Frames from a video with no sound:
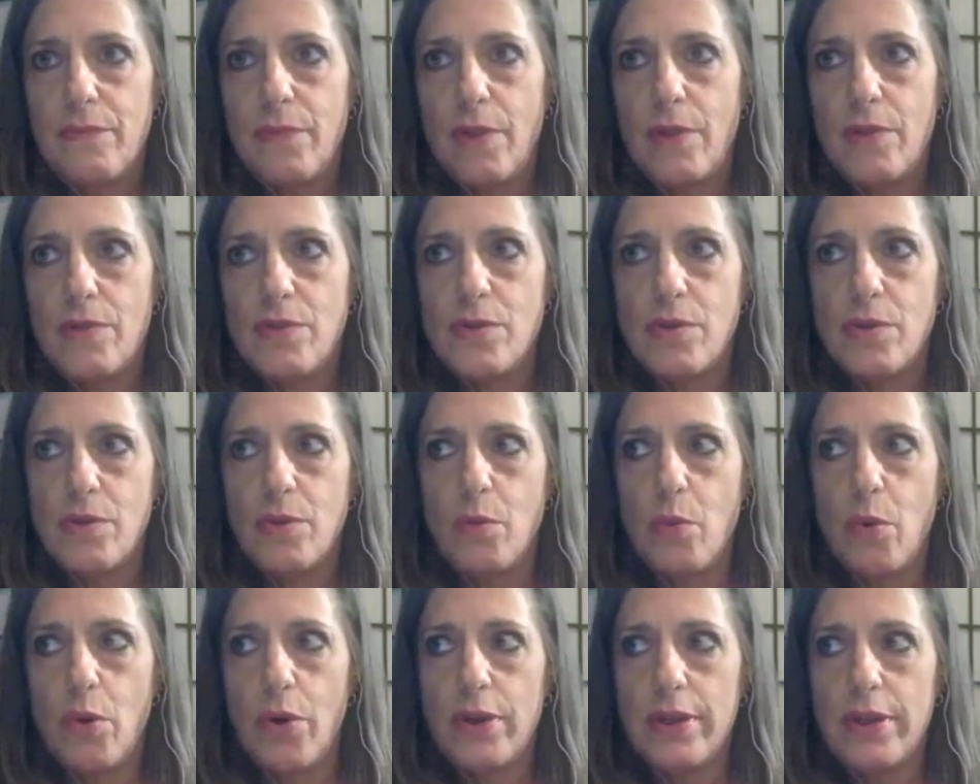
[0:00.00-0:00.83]
so
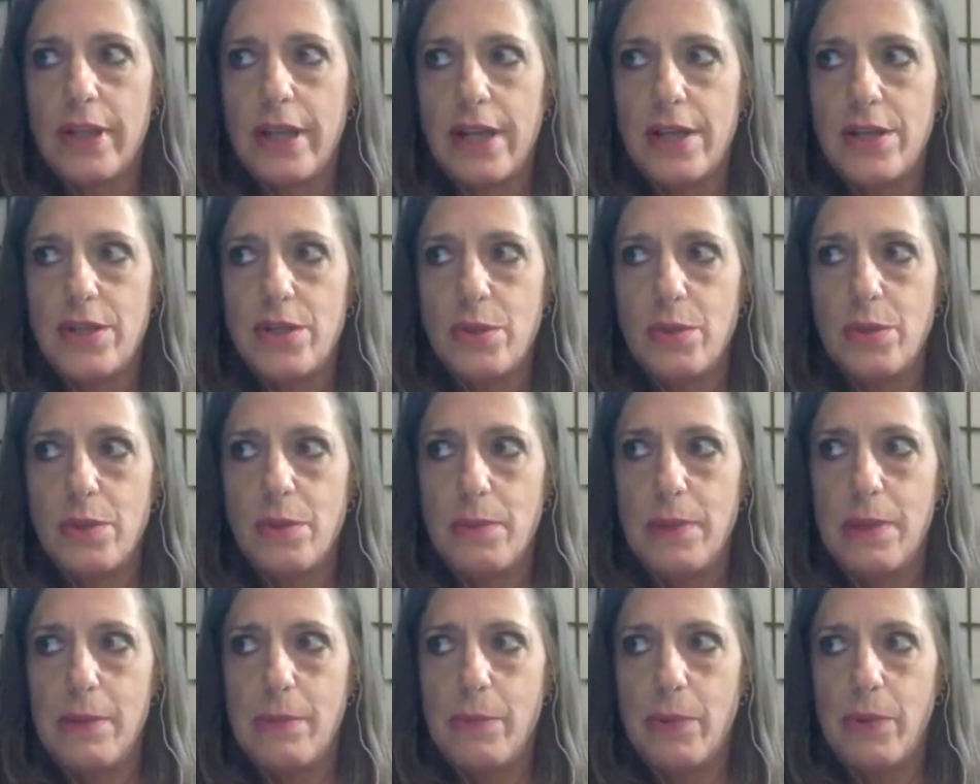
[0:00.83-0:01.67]
the work that I do
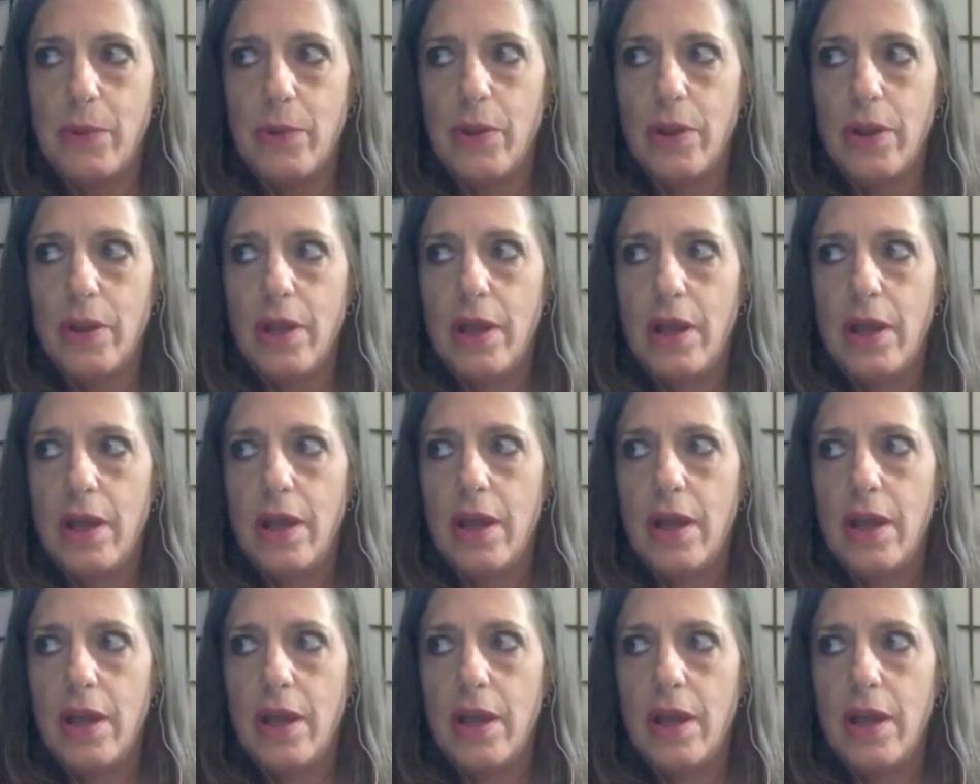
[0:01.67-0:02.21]
with people,